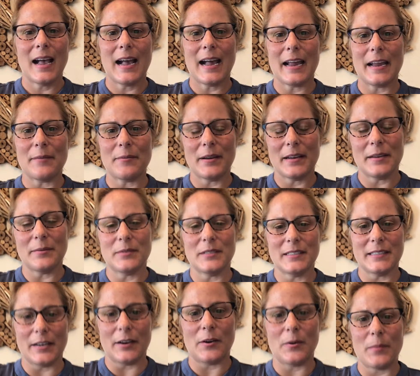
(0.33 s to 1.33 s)
Hi, my name is
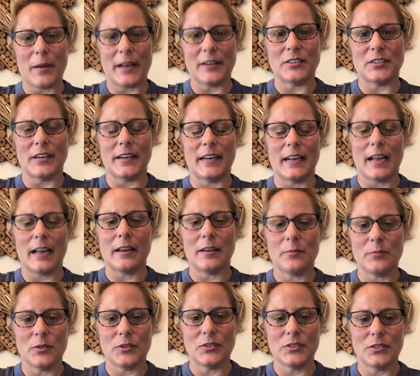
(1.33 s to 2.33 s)
Sara Patrick. I
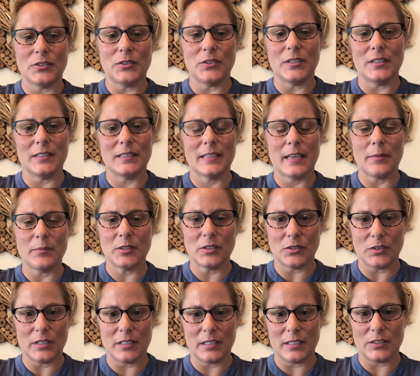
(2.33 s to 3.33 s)
am your student's
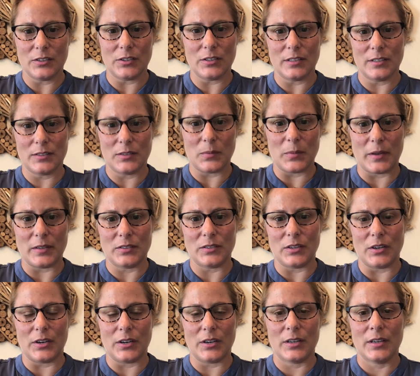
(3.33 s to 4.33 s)
chemistry teacher this
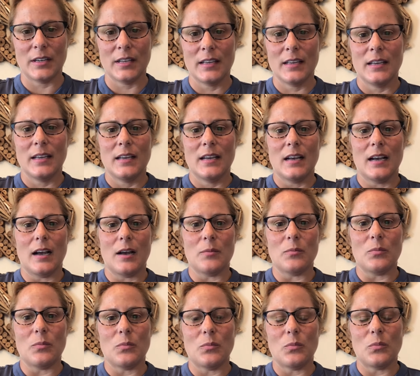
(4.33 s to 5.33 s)
semester.
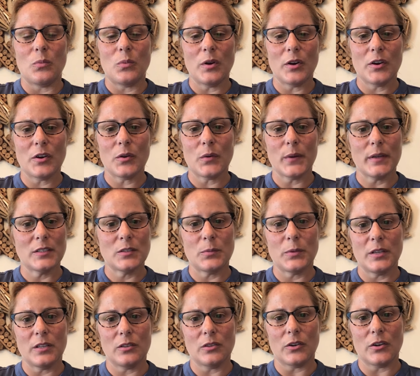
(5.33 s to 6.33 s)
Um, we're going to
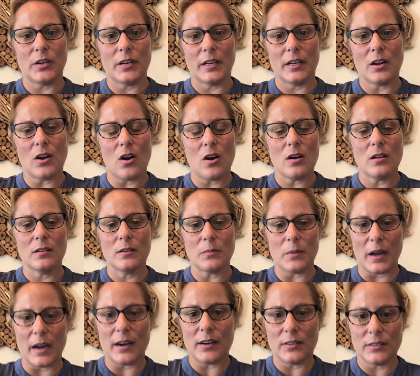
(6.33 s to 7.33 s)
be learning all
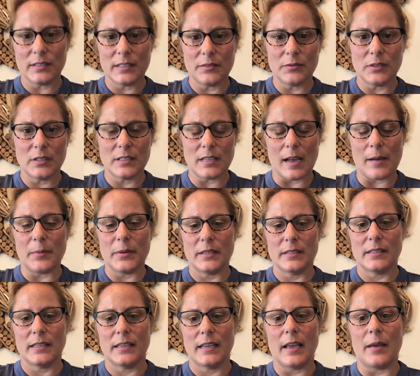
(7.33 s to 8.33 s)
about different
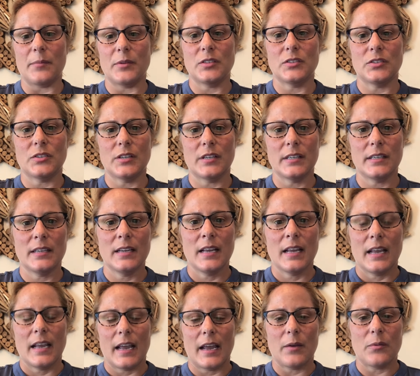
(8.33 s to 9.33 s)
topics in chemistry,
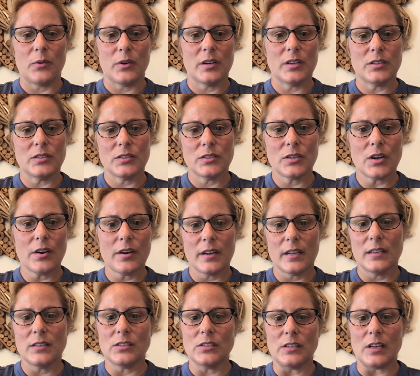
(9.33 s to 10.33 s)
and we're going to start
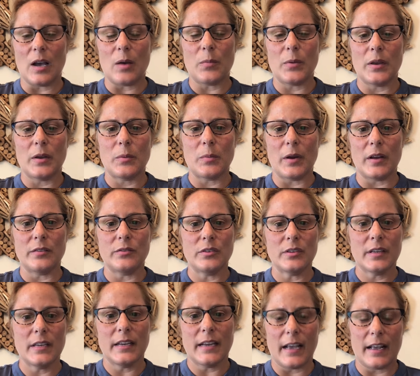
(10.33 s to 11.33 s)
each topic by
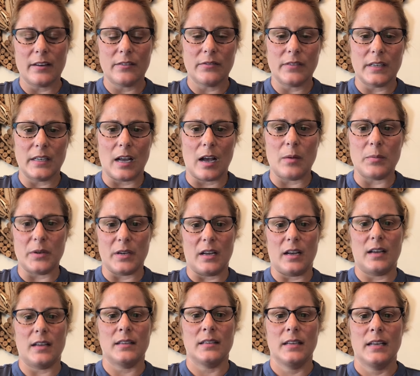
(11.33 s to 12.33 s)
looking at a
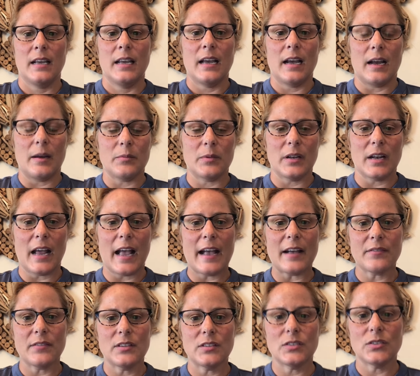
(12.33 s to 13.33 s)
phenomena. I'm going to
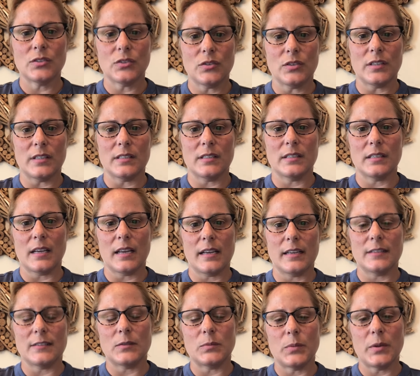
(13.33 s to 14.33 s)
have the students
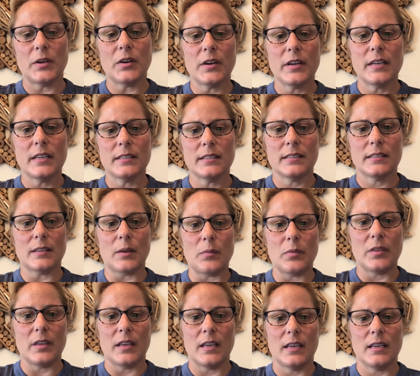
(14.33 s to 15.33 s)
experience
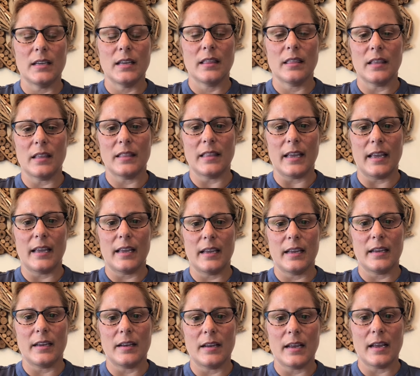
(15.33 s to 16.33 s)
something that
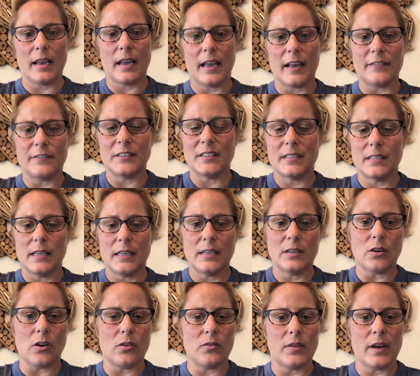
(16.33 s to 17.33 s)
they have
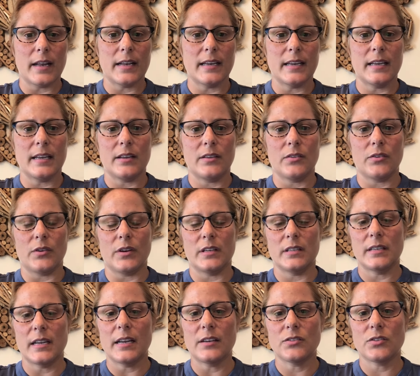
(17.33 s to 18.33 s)
seen already, either
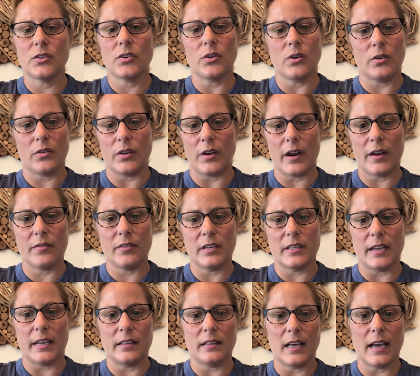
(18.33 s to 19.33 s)
in nature or their
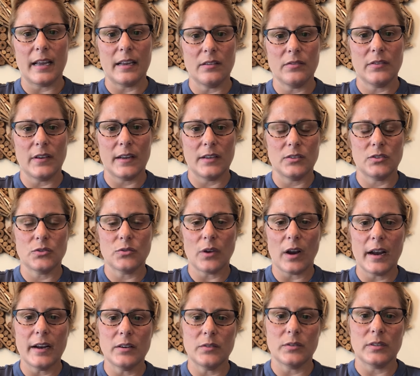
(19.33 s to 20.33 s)
everyday life, and
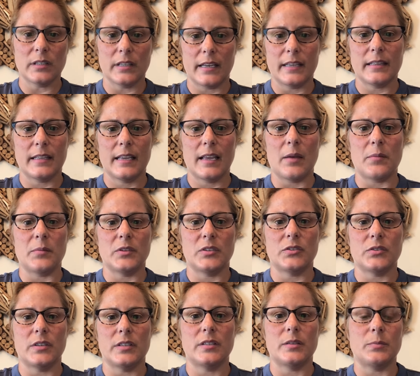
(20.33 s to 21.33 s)
try to relate the
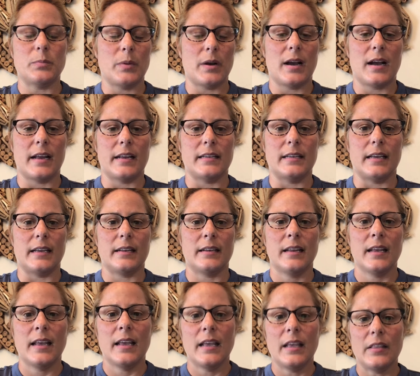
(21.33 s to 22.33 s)
chemistry behind it.
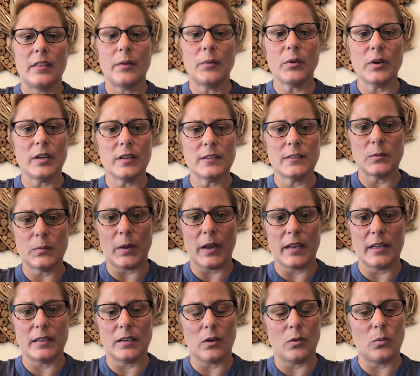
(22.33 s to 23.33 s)
Then we're going to
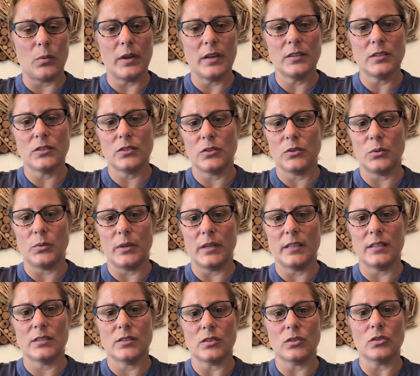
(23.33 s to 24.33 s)
spend a week to two
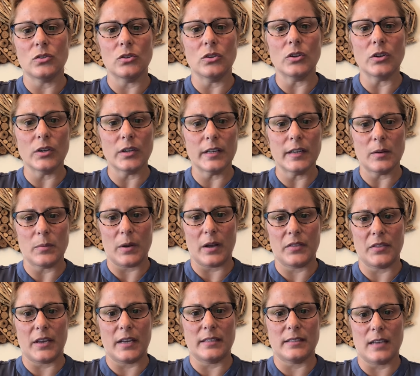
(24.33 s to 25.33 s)
weeks learning
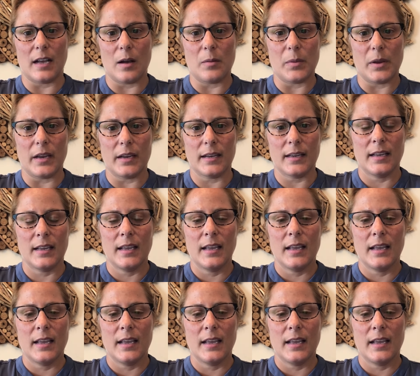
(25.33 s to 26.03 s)
about that topic.